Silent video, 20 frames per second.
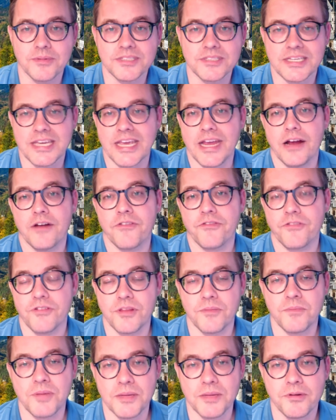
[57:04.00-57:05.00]
to care for the
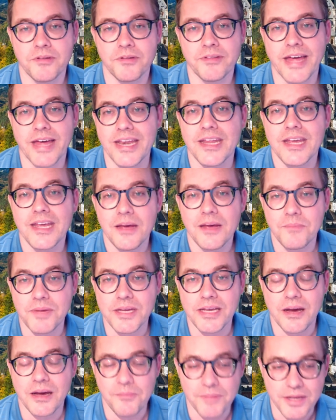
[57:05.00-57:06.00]
people that
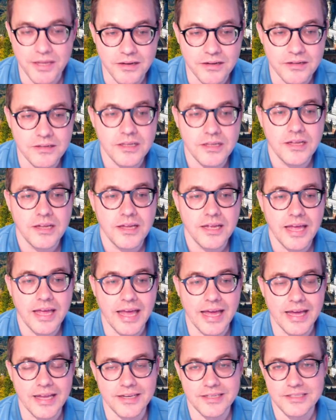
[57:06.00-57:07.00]
become ill.
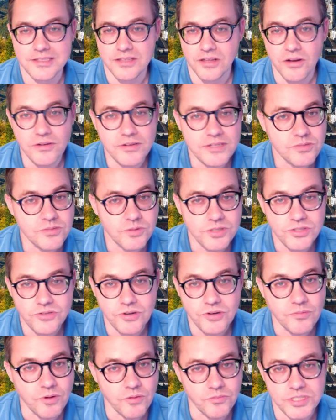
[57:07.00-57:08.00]
And as long as we're
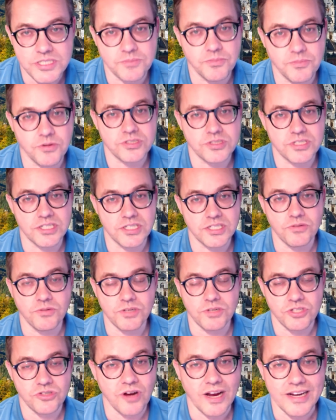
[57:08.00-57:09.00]
doing what we're supposed to do
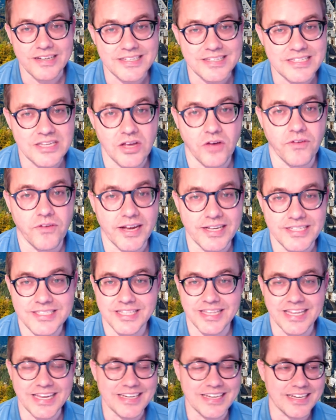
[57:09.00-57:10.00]
and trying to
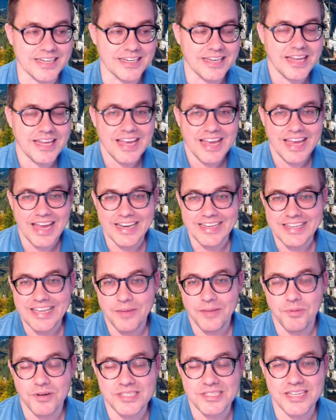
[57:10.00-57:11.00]
self-isolate and, and
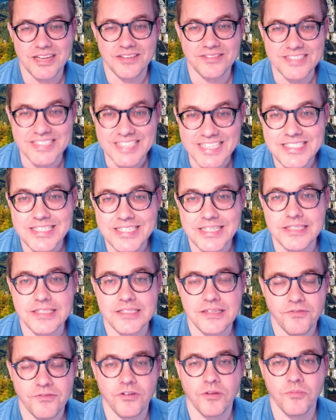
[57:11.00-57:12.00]
keep ourselves
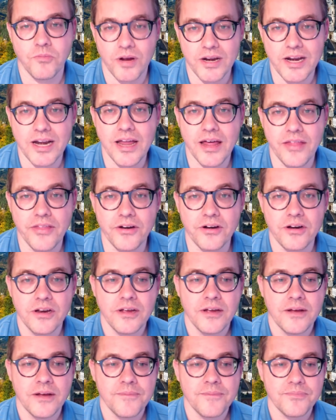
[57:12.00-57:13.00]
distant from one another,
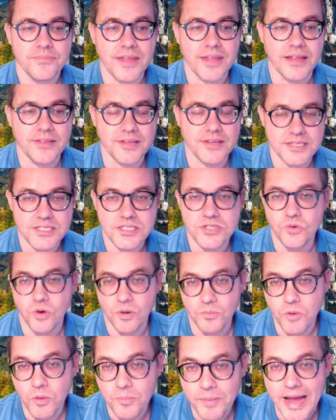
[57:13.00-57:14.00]
that this
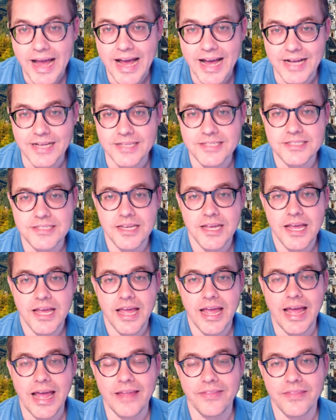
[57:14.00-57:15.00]
storm will pass,
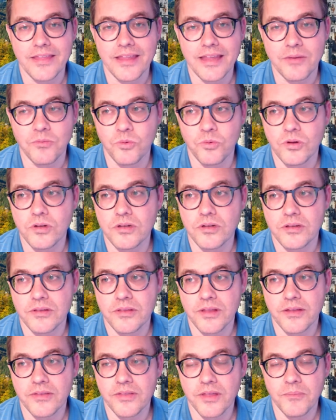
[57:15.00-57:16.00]
and it will,
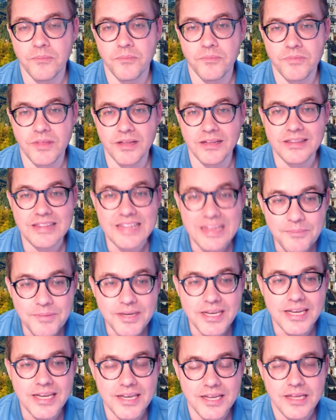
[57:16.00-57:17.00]
the the, the
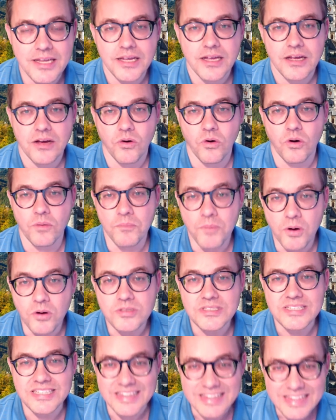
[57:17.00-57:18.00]
limited or
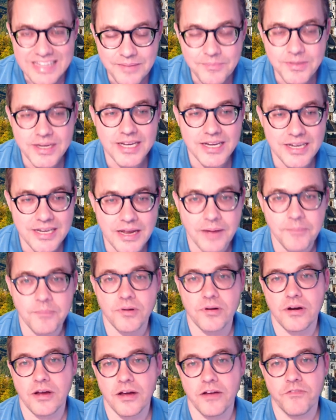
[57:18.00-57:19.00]
most limited
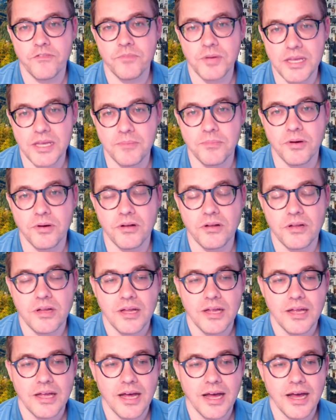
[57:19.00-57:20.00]
number of people
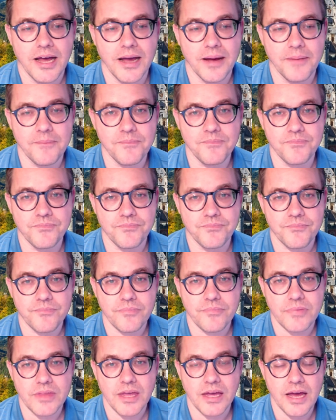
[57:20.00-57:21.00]
um,
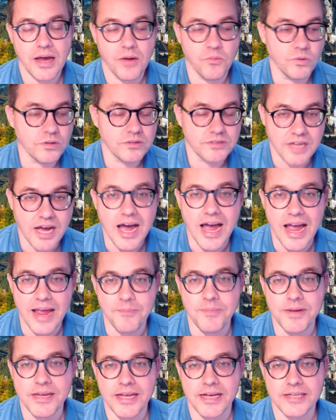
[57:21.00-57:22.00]
uh, will die
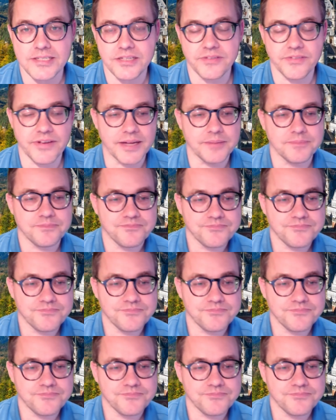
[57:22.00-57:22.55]
because of it.